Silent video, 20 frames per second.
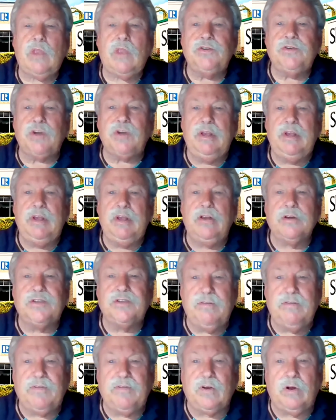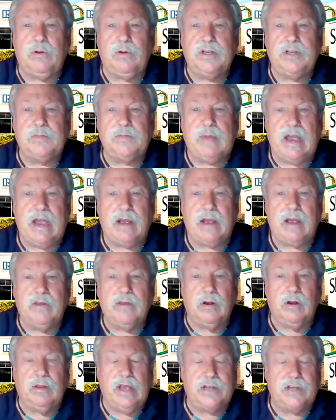So I mean, there's difficulties back
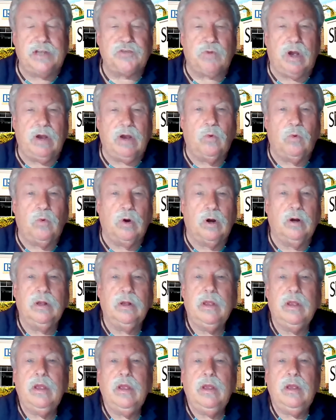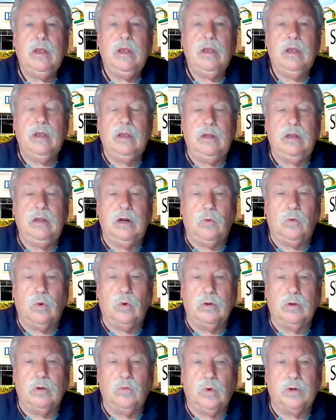there, and that's why we're
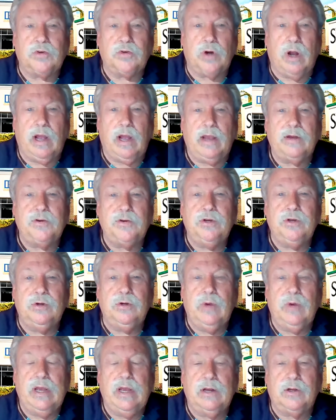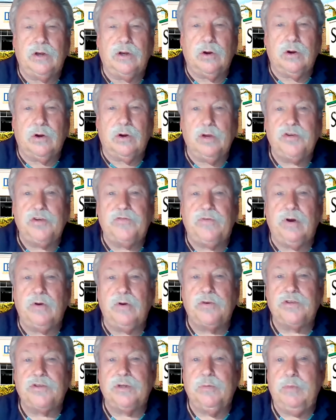trying to encourage
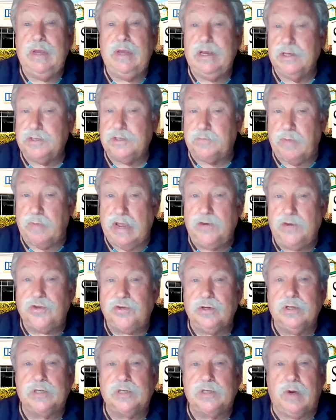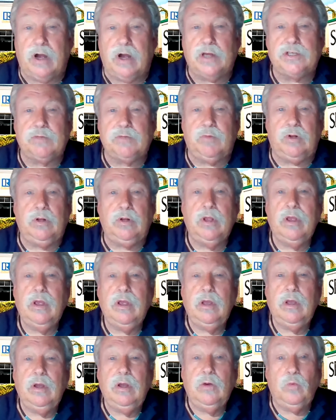folks to be as patient as possible.
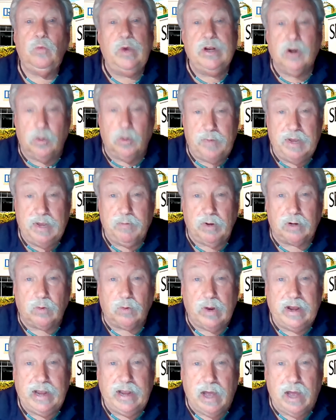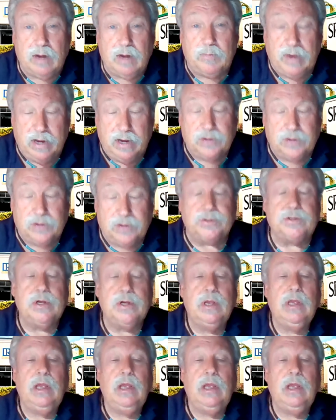We know people are running out of patience,